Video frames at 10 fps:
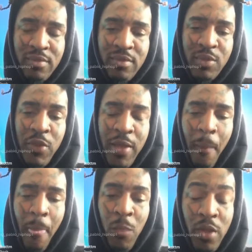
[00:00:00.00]
Right?
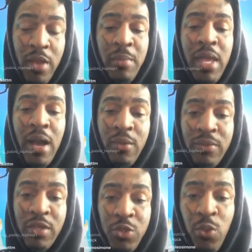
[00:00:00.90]
Now hear me out.
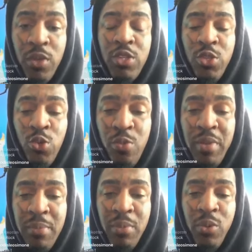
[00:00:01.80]
There's only two
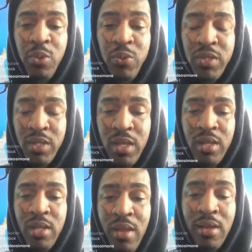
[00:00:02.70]
people who sit
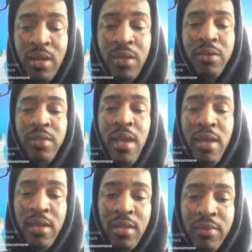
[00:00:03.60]
in that other
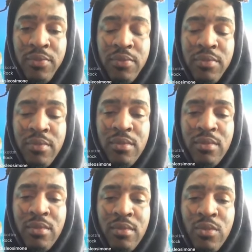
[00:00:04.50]
thing.
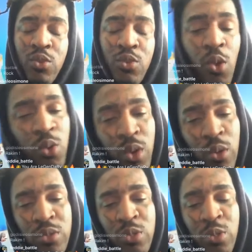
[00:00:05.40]
You know who
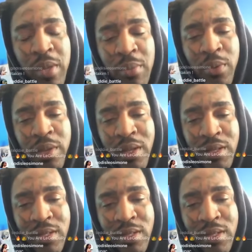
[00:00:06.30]
those two people is?